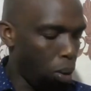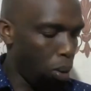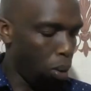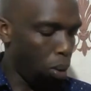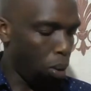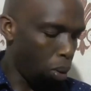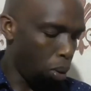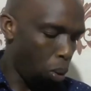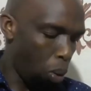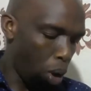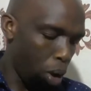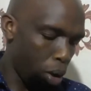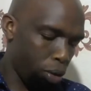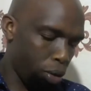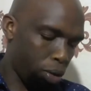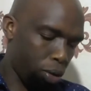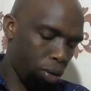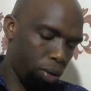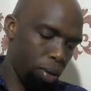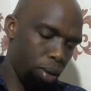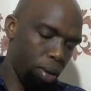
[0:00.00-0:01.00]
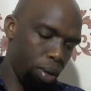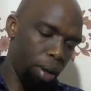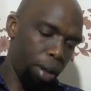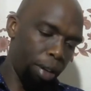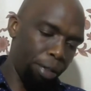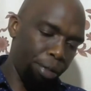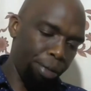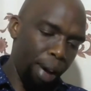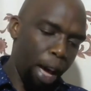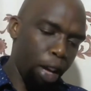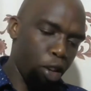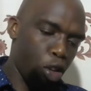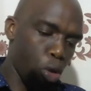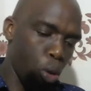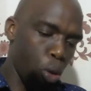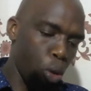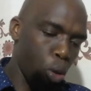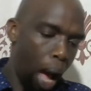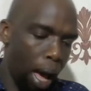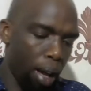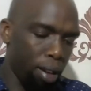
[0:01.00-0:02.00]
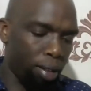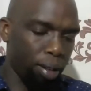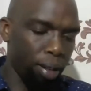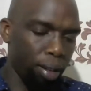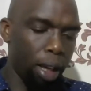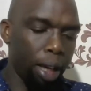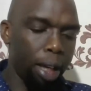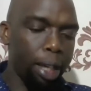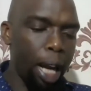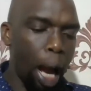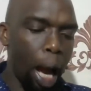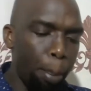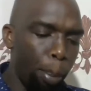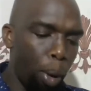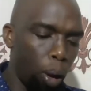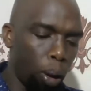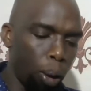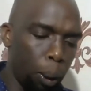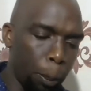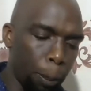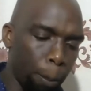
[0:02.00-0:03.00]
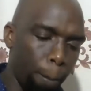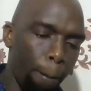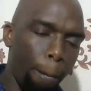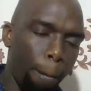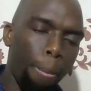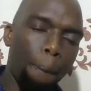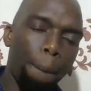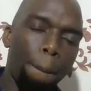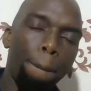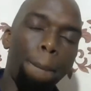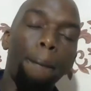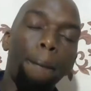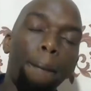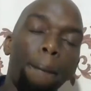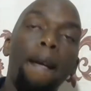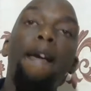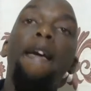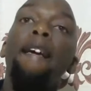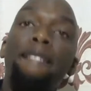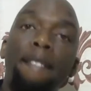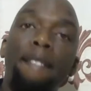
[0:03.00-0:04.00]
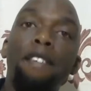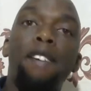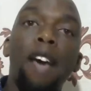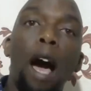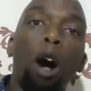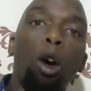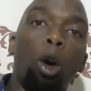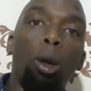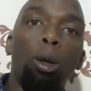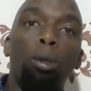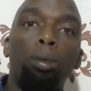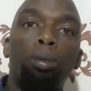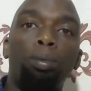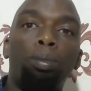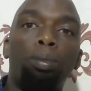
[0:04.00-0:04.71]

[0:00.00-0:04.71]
was referred to as Rumble in the Jungle.